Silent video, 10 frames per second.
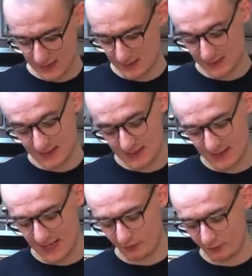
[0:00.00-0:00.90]
in, again,
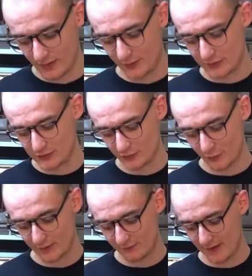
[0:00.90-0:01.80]
that
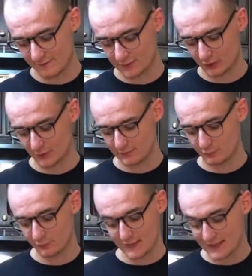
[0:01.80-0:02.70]
325 degree
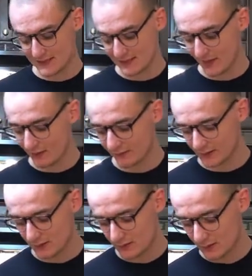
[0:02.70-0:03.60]
preheated
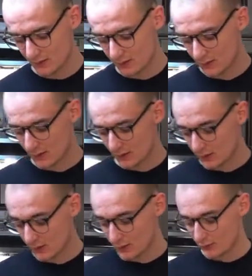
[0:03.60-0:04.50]
oven
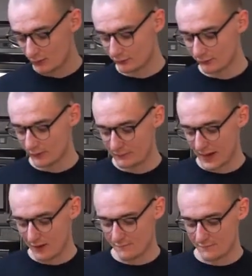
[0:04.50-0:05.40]
for
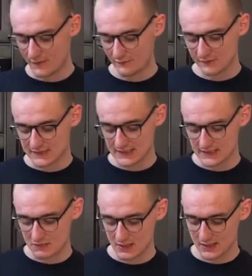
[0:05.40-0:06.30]
about
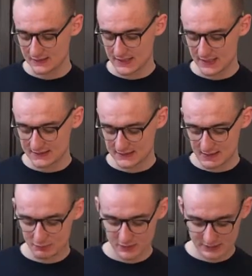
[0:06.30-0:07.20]
15 minutes. I'd
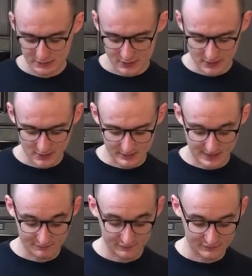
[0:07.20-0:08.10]
stay pretty sturdy on
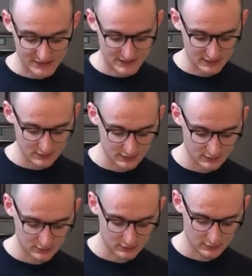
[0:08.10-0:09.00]
that 15.
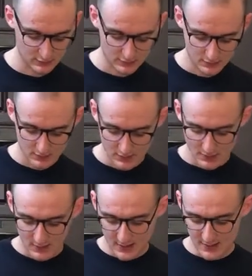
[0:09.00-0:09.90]

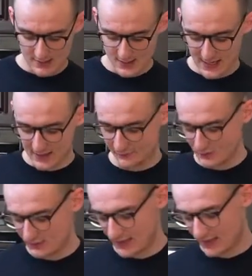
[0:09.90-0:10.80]
And then
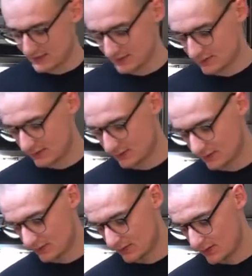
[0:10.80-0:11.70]
after that,
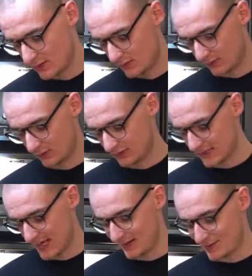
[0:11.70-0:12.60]
we're going to
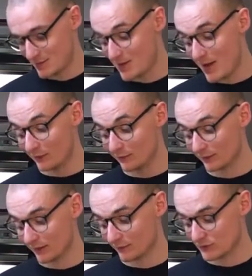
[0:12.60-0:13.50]
add another
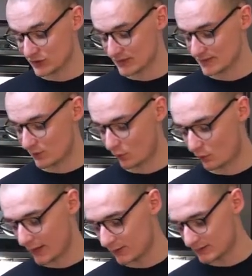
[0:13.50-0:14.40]
layer of cheese
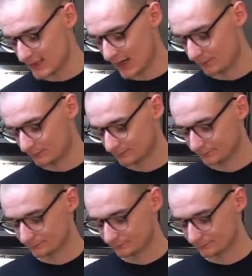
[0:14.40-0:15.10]
right on top.